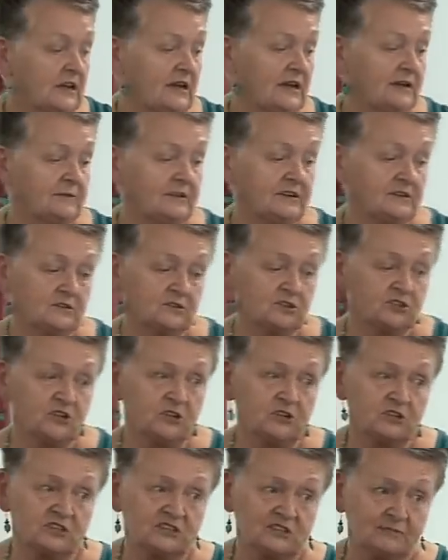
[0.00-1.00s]
Um, and I'll
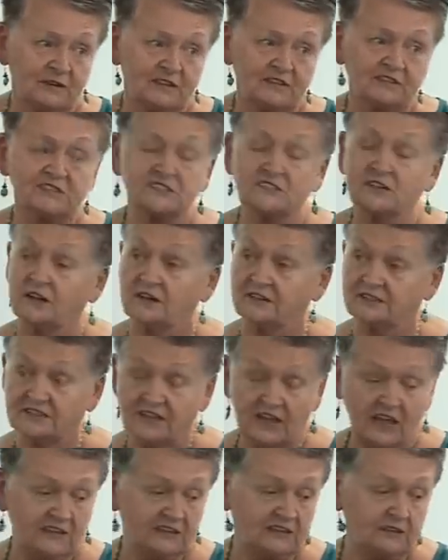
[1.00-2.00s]
show you some other
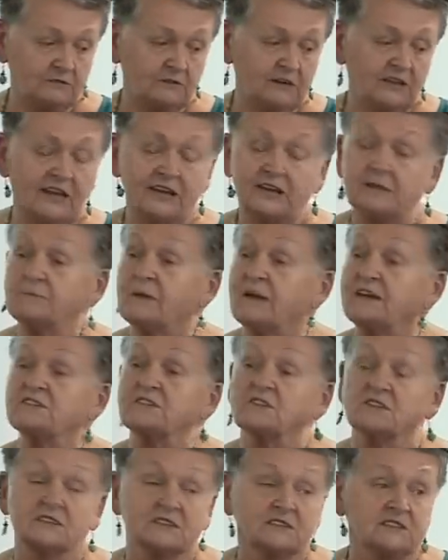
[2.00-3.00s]
slides that relate
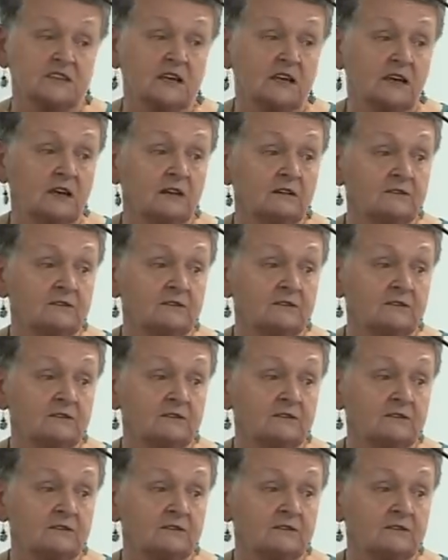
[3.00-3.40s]
back to this